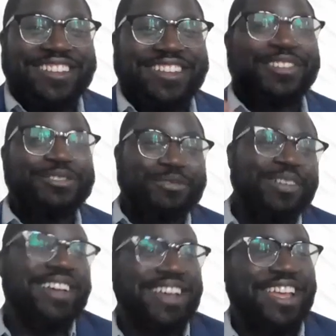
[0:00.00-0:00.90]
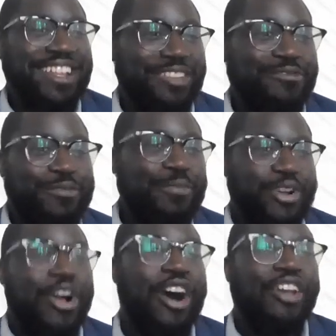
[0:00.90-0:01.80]
to get to the root
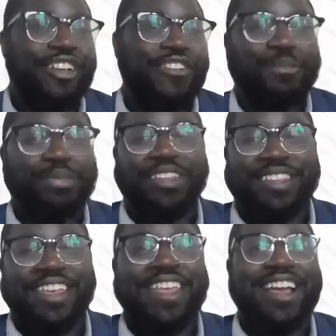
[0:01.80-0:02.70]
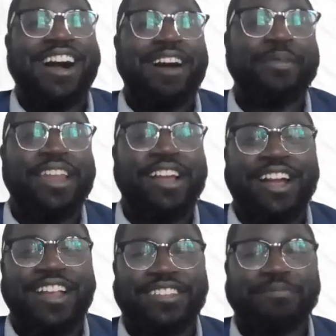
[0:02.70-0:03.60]
cause of implicit and
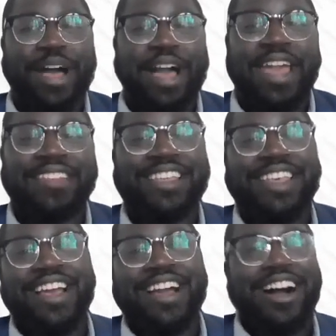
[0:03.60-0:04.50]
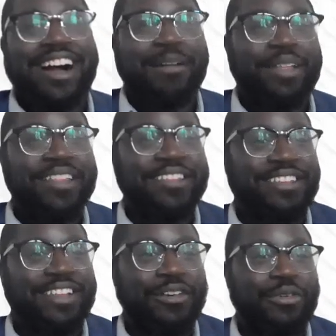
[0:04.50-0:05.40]
unconscious bias. And
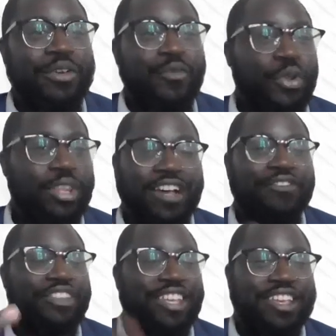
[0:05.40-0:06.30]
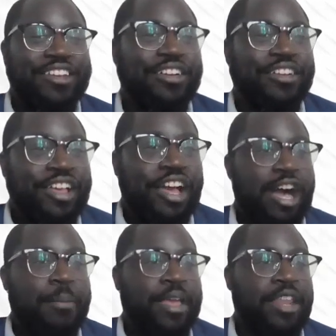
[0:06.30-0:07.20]
so would love to hear
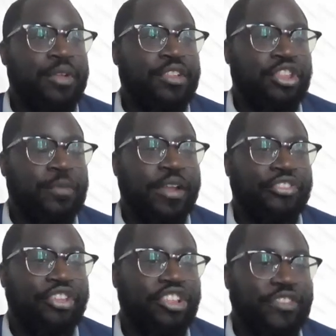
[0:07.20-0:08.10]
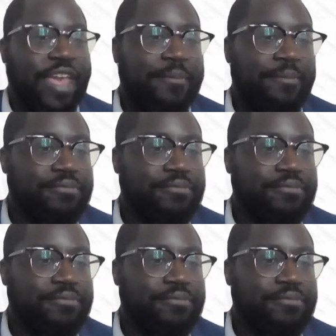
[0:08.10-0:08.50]
anyone on the panel's thoughts on that.